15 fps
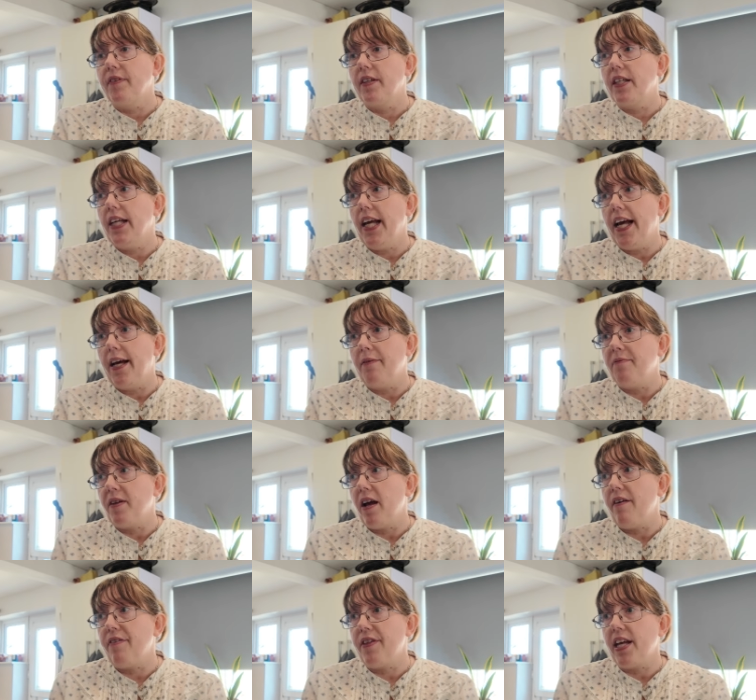yeah,
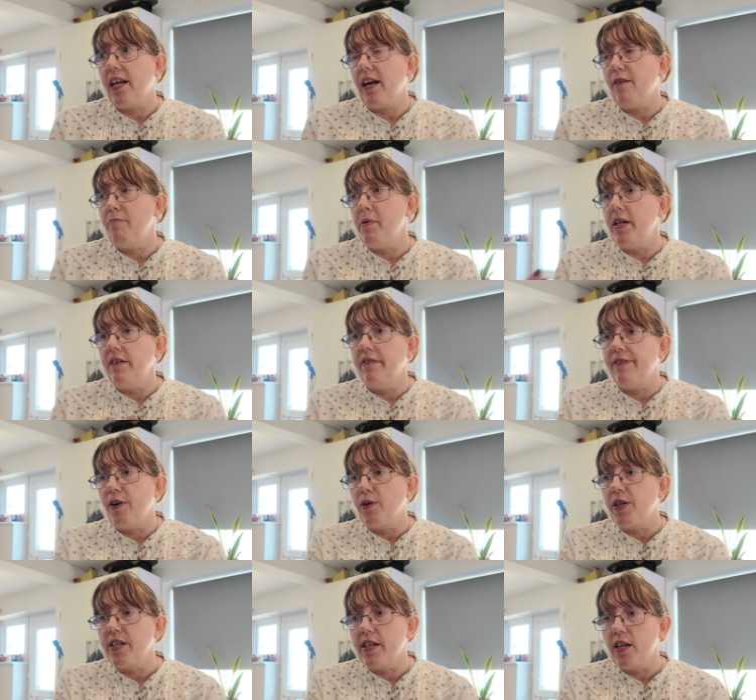I think I've been
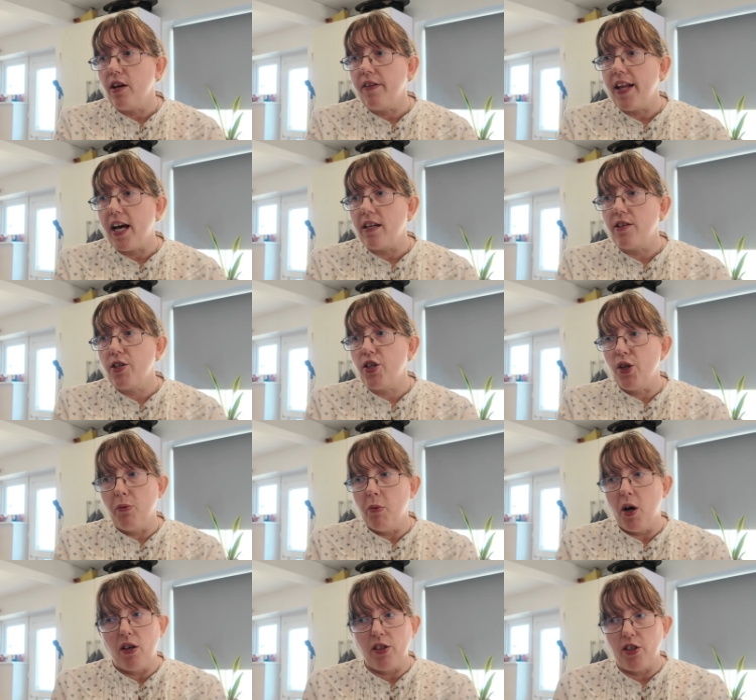focusing on that too
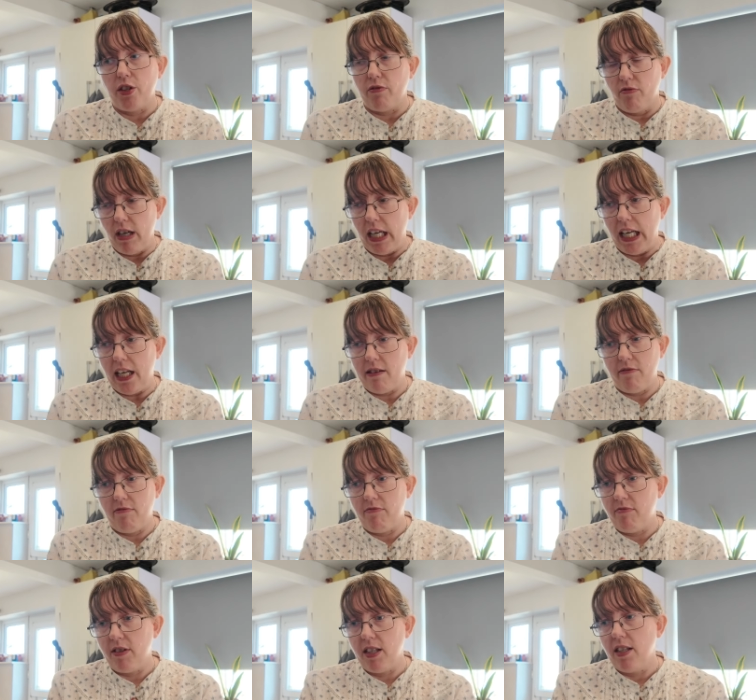much, really.
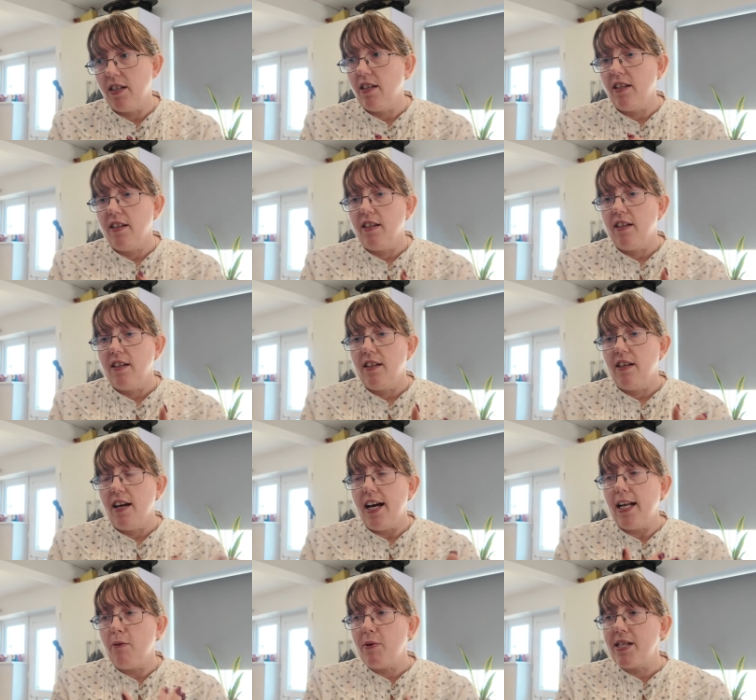
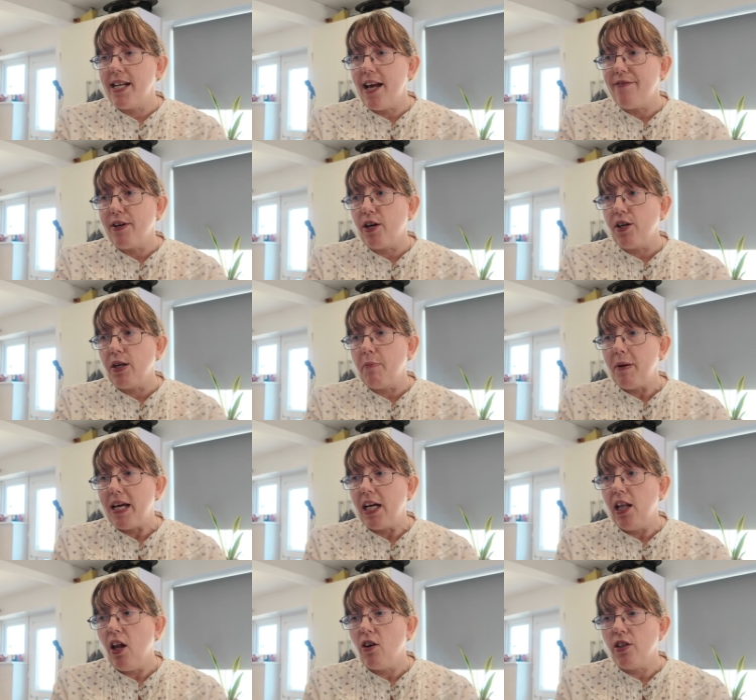And it was never going to be
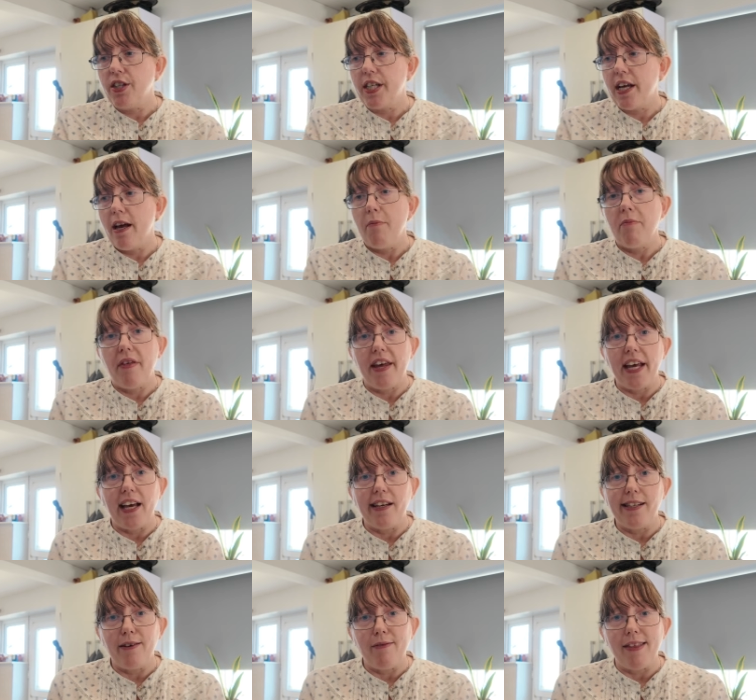a long-term thing, I
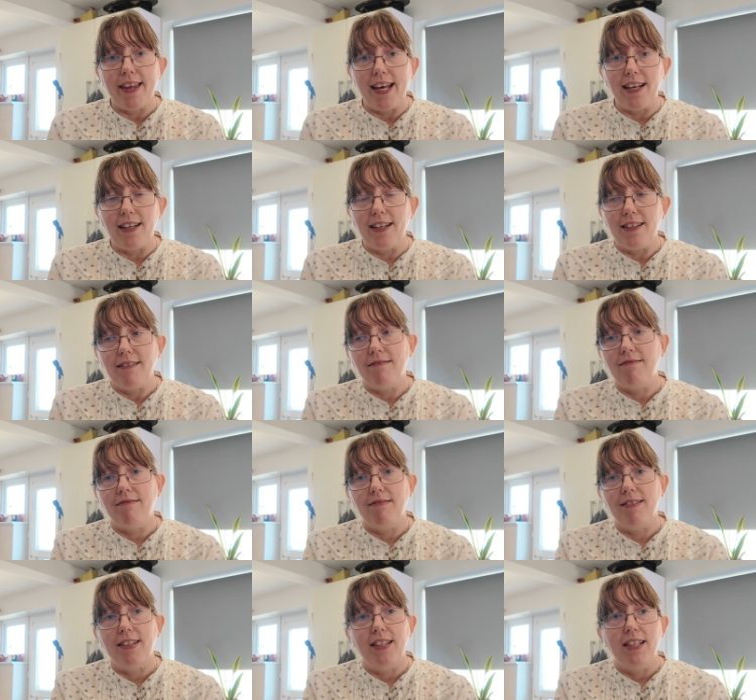don't think.
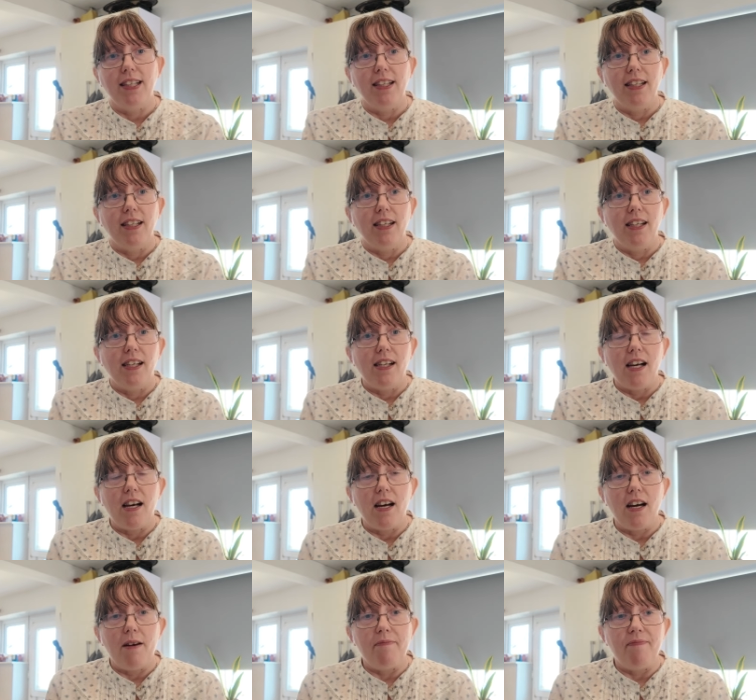
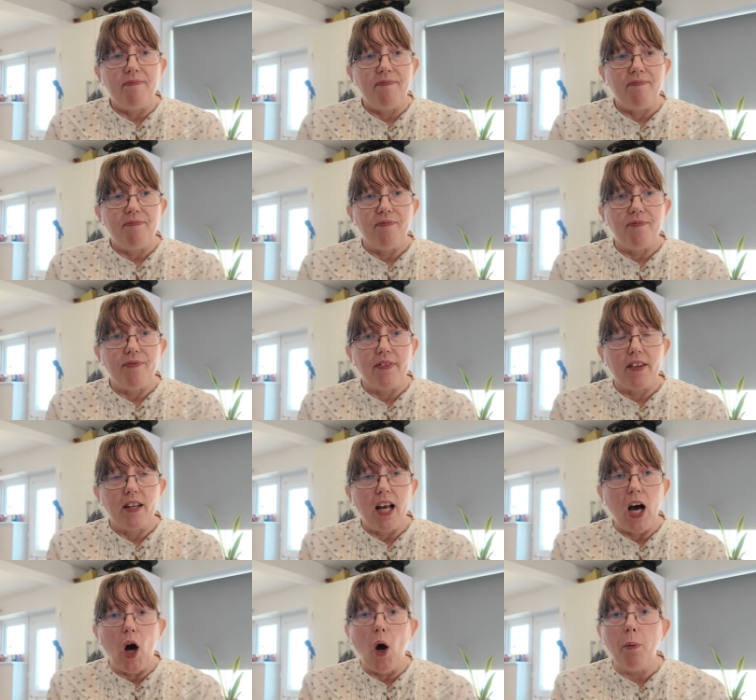I
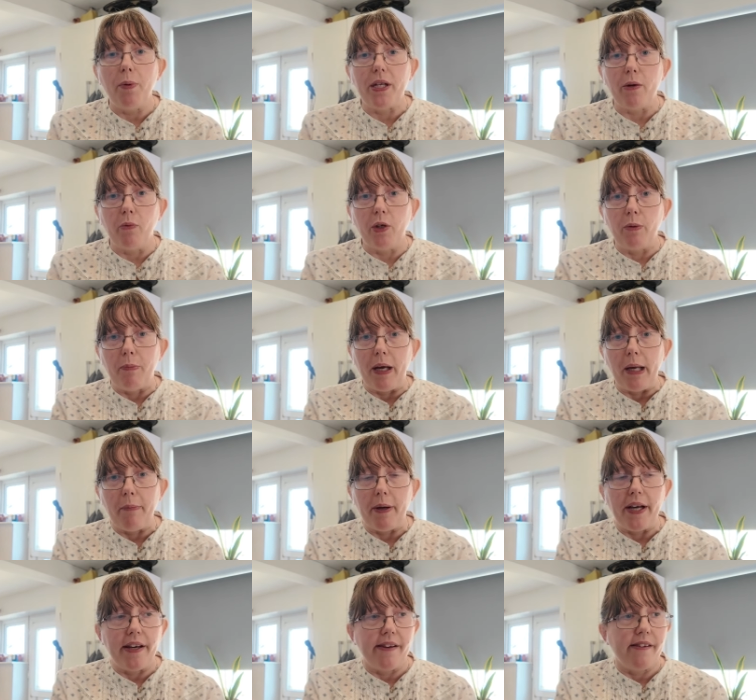hoped it would be,
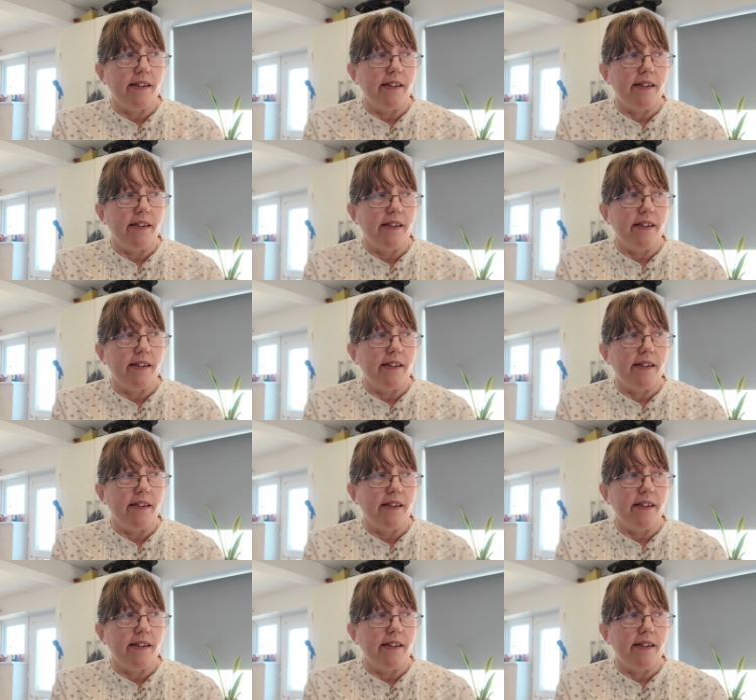but